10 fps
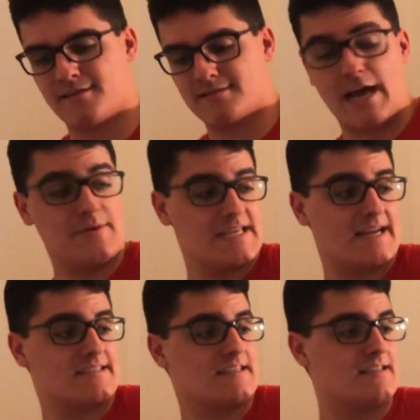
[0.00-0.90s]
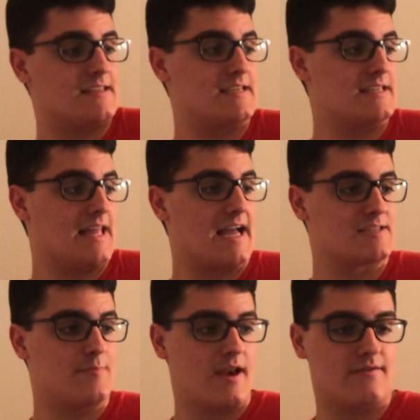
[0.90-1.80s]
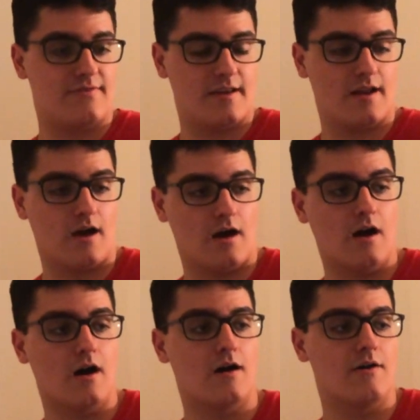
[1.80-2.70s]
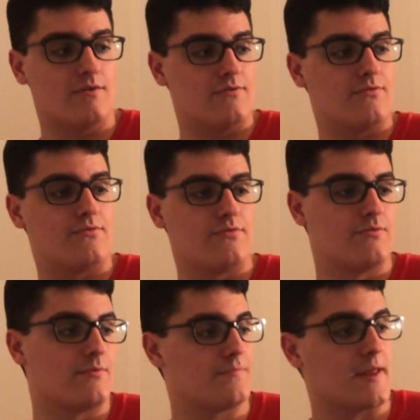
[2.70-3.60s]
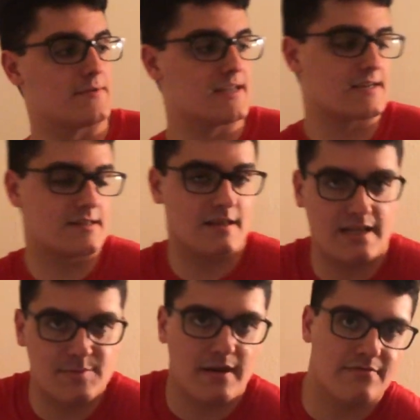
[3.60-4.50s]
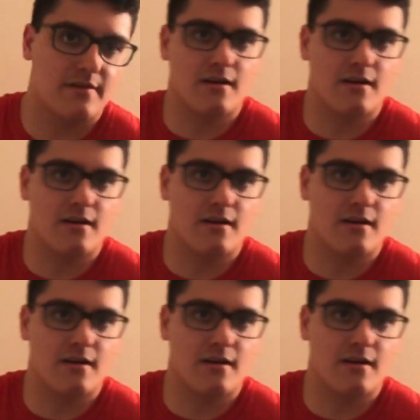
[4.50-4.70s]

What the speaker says: That was actually the last benefit of That was actually the last benefit